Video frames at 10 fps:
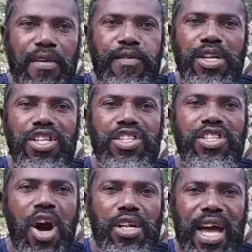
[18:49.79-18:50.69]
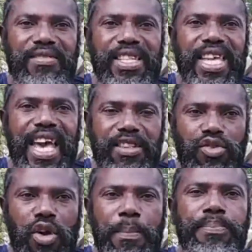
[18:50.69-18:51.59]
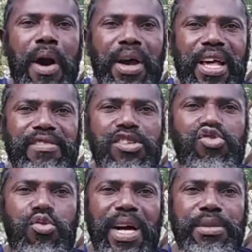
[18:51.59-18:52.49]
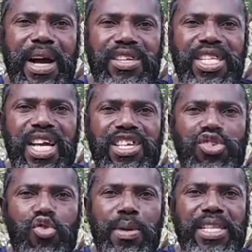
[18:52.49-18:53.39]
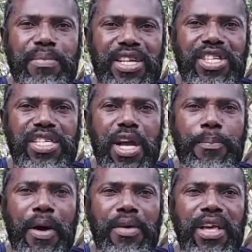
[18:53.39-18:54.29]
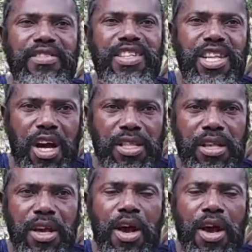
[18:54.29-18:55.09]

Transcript: For the sun, as in the S-U-N, parallels the human imagination parallels the sun.